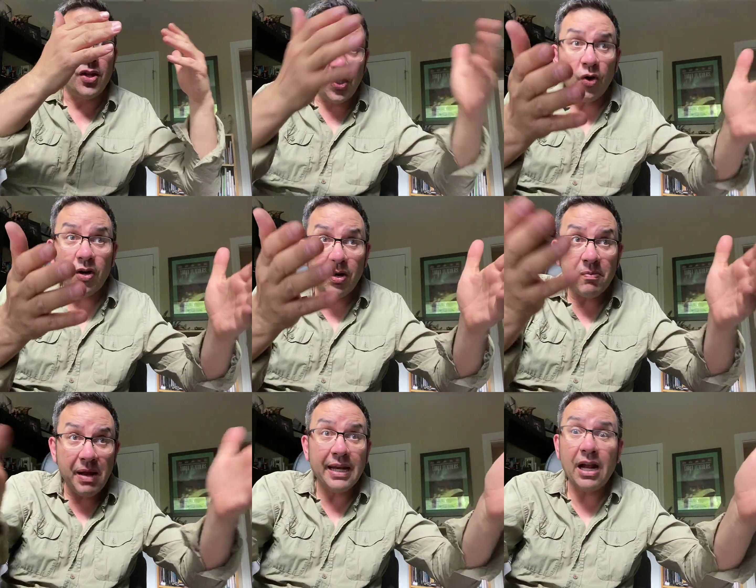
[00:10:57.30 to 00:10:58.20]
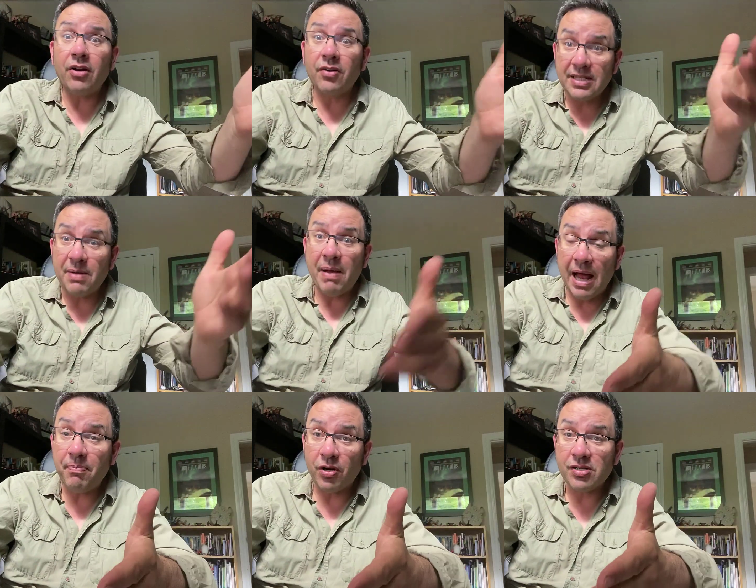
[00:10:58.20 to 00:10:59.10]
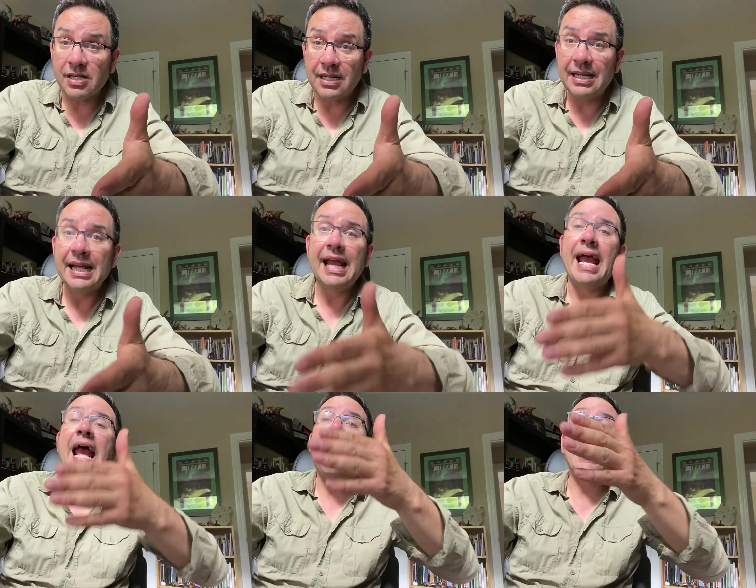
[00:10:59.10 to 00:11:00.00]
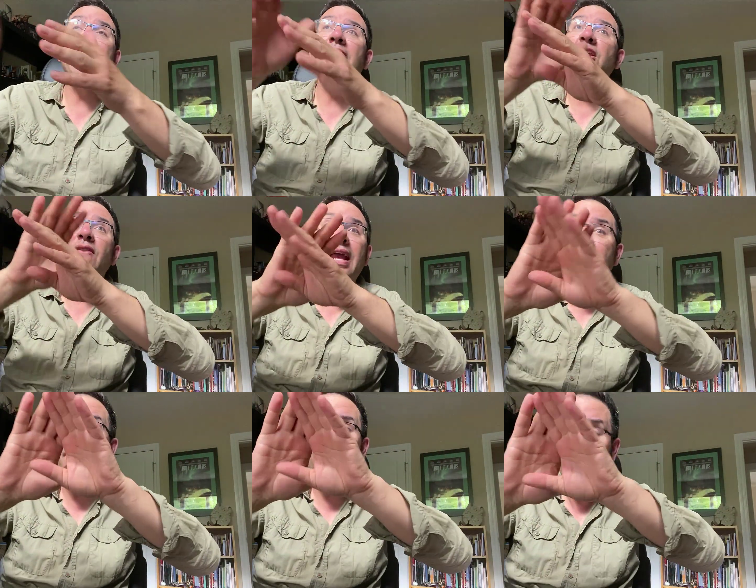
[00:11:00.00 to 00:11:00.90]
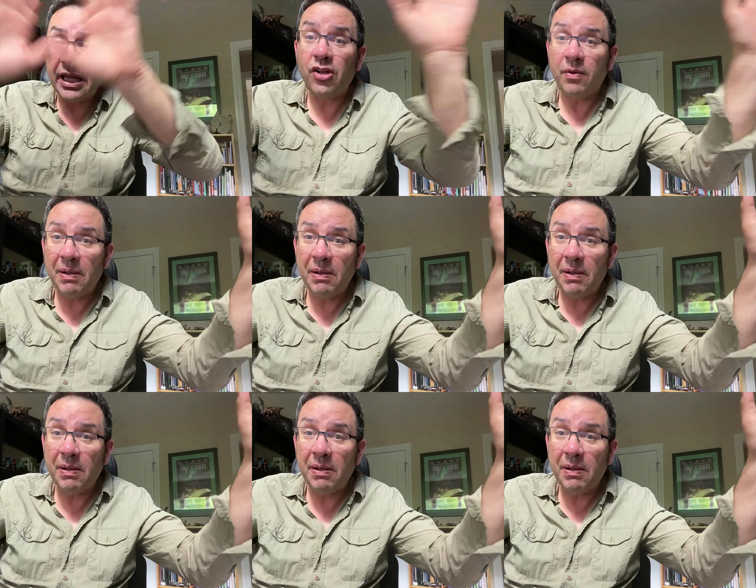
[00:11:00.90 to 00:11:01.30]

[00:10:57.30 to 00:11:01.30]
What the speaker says: your main character is a bad person and they have really good